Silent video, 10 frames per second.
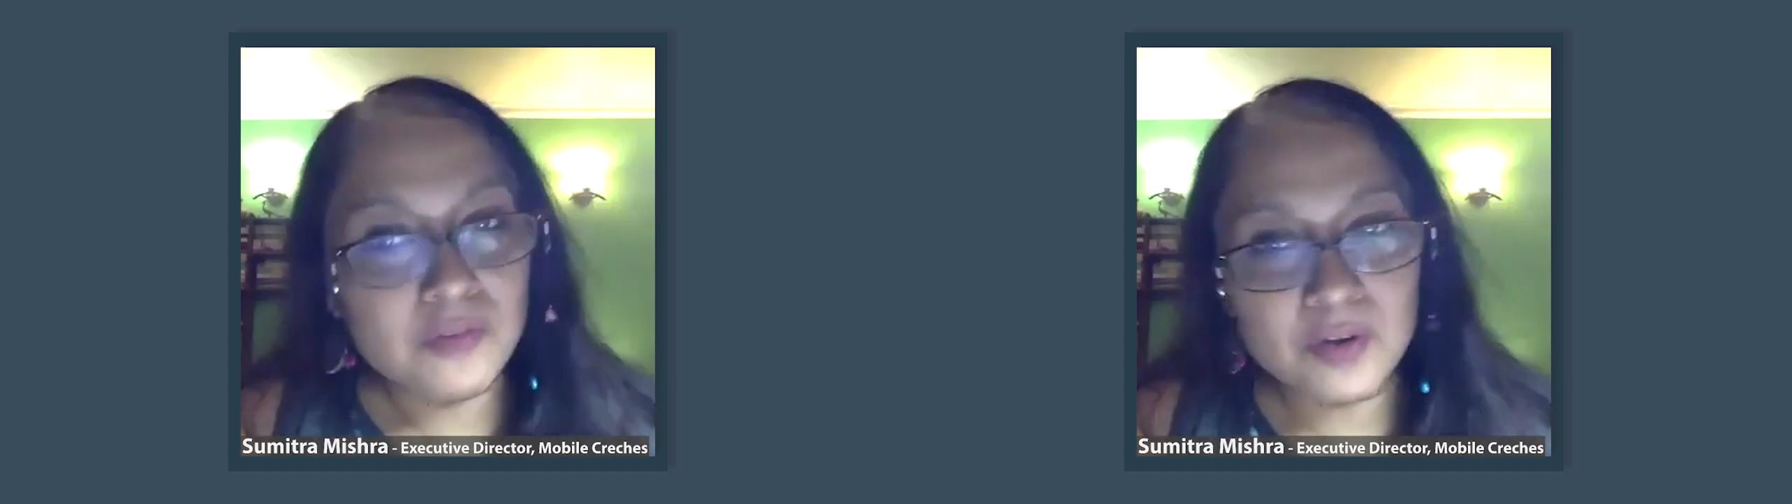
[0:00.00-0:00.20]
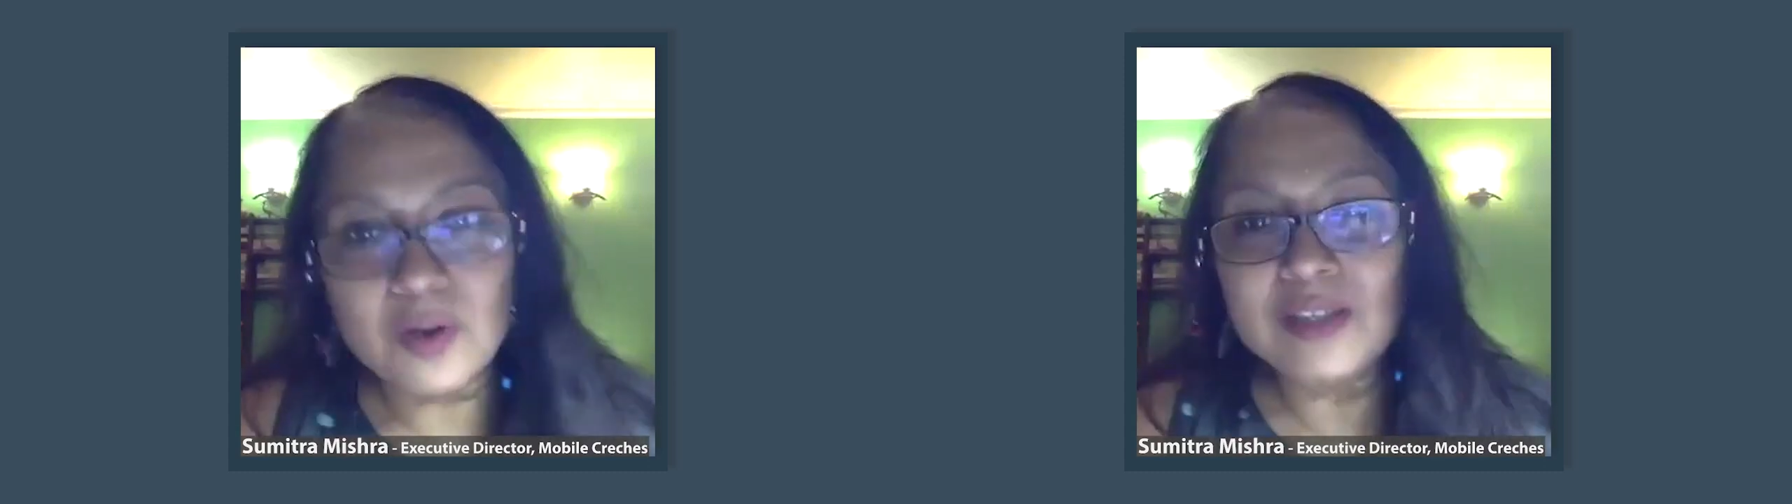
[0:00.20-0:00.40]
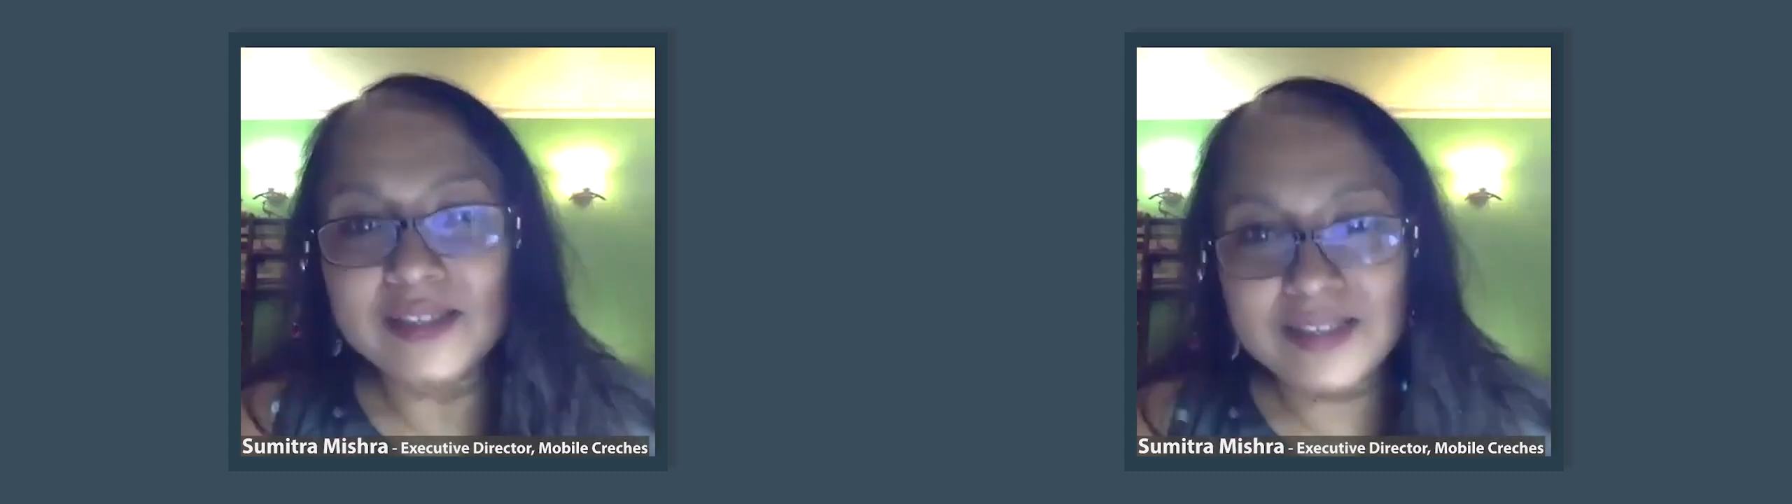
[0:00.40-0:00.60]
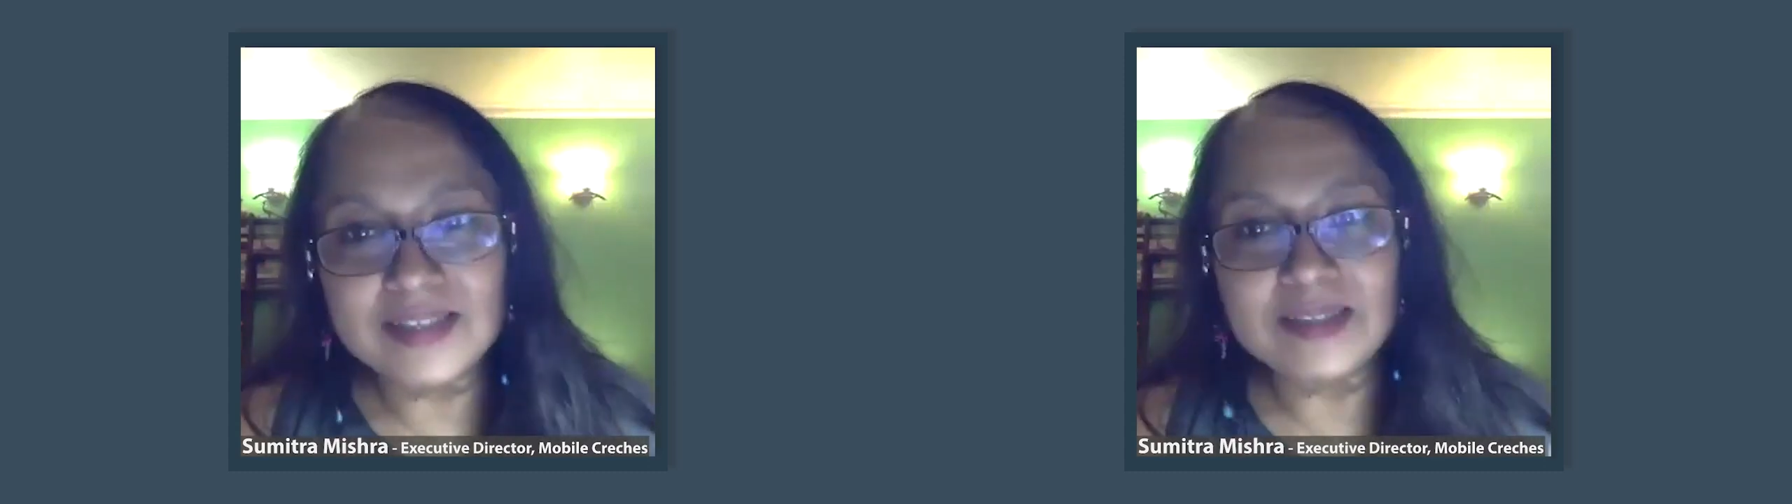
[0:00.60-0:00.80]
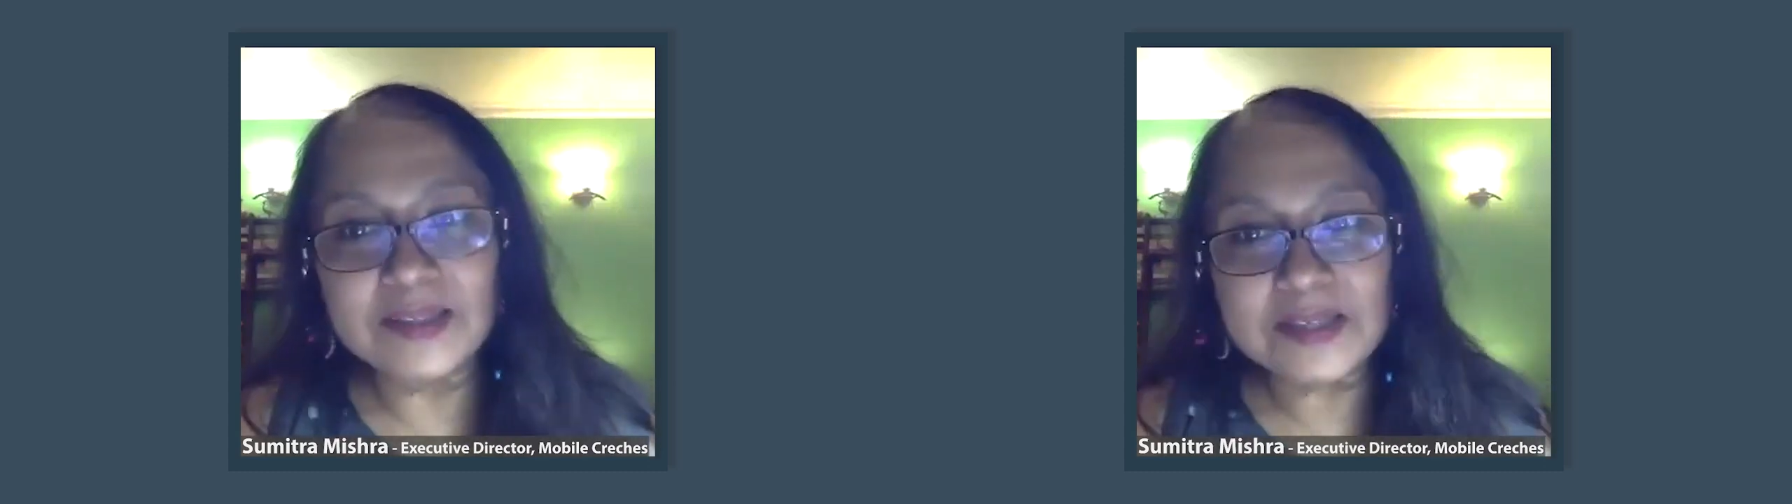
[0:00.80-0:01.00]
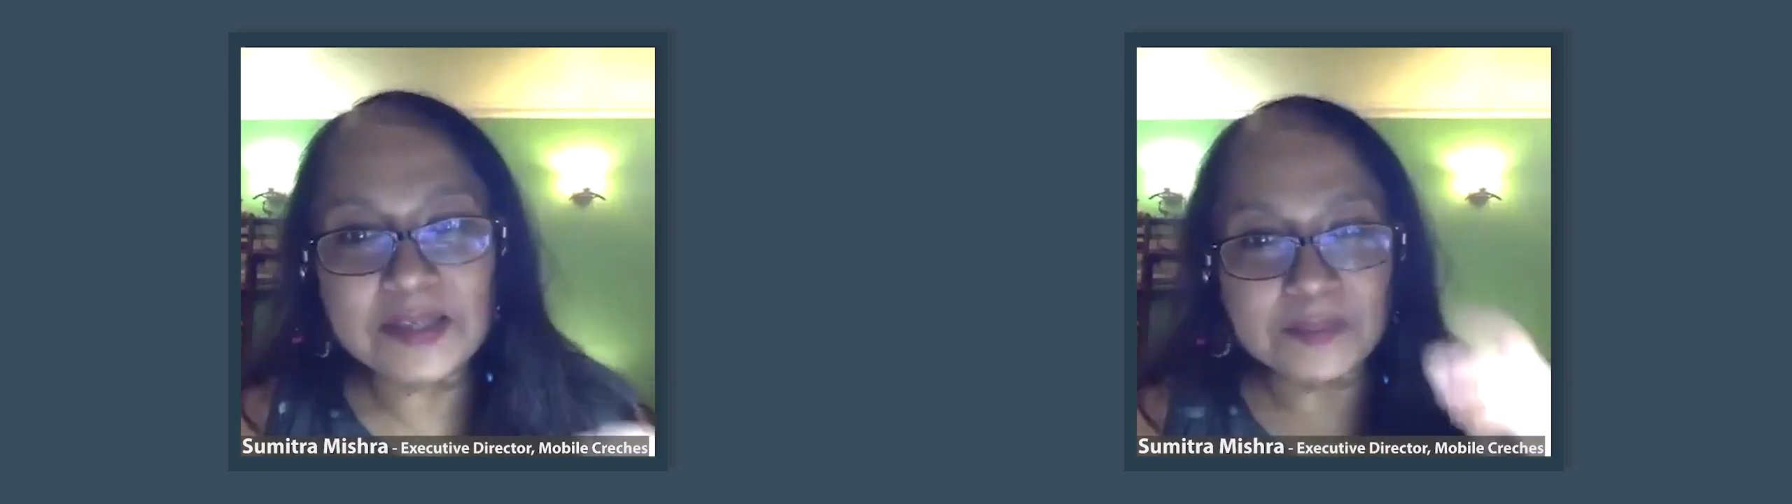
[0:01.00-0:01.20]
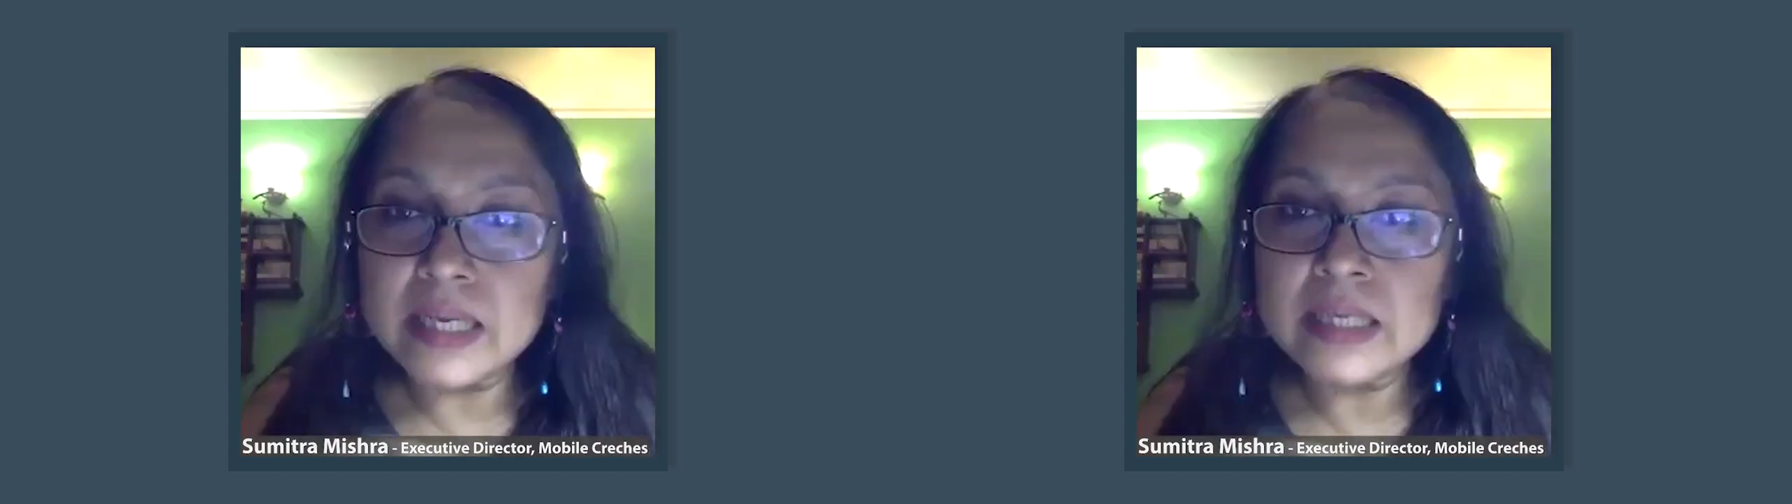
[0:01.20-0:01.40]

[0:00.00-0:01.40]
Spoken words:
for all these years.